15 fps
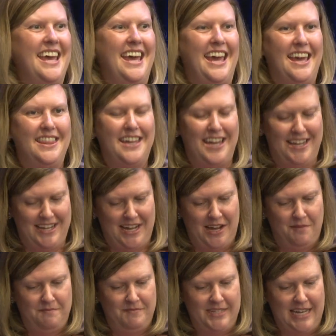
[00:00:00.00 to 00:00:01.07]
And that
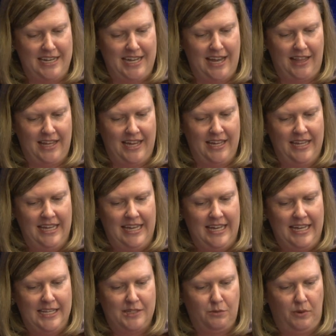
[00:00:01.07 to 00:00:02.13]
Daniela
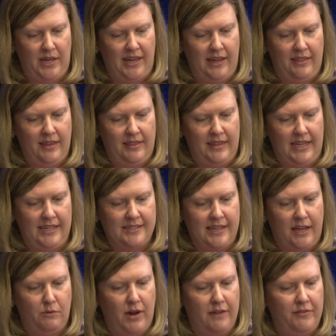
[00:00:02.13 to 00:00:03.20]
is with the
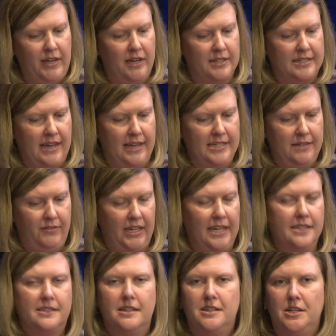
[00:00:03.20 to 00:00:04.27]
San Rafael Scientific
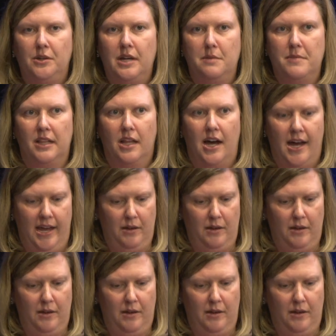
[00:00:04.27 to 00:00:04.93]
Institute in Milan,